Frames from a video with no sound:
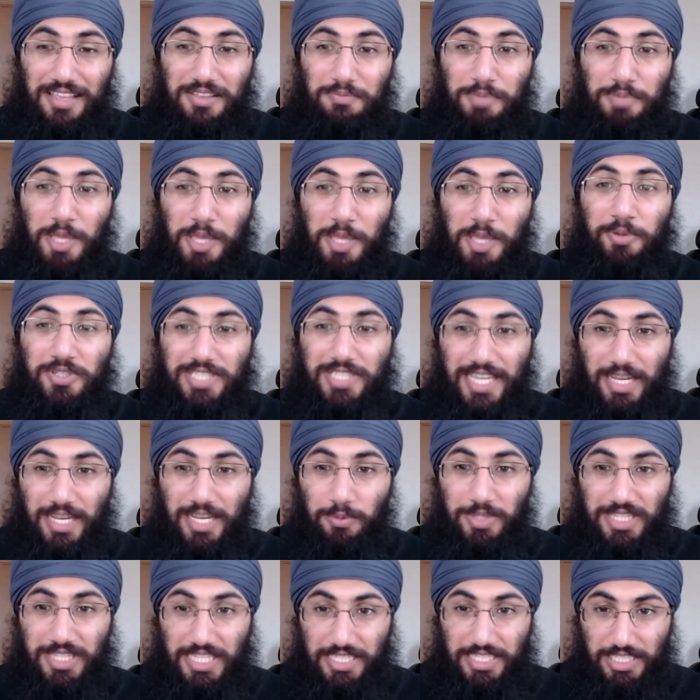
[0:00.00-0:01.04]
people take
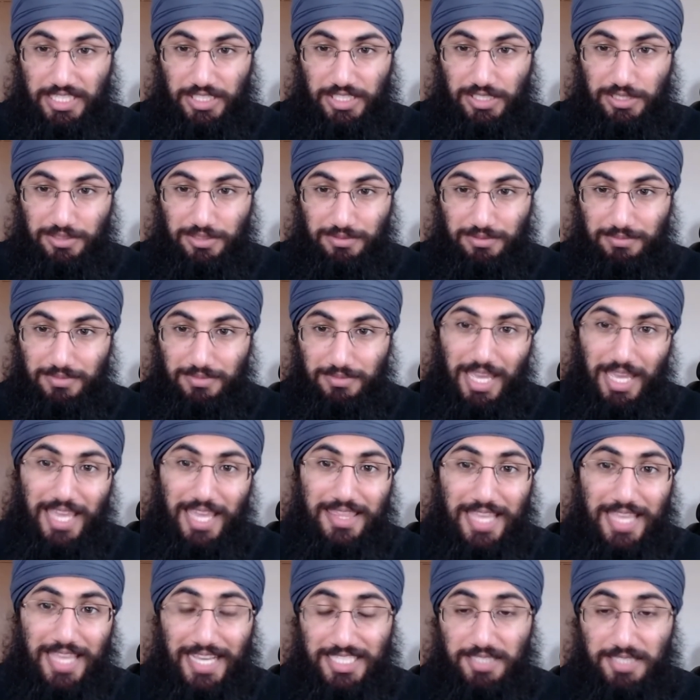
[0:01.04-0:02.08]
what they need to,
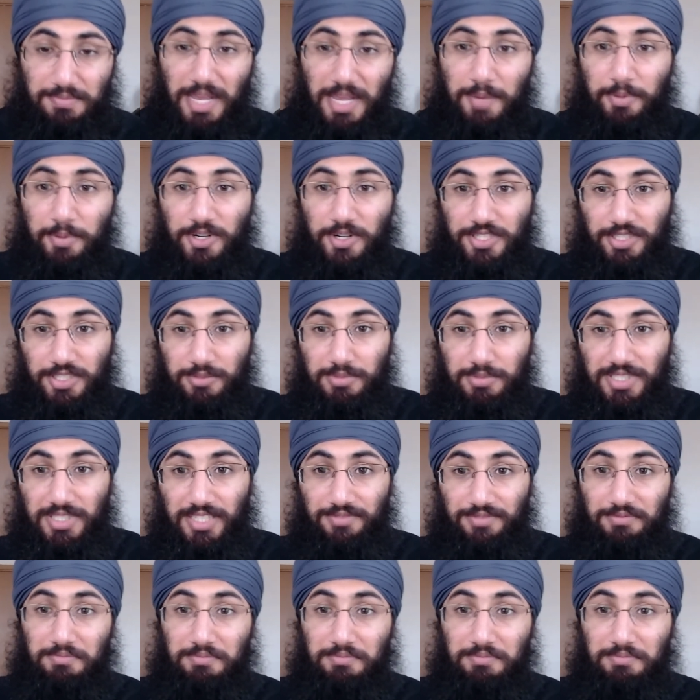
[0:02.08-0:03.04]
and that's my personal belief.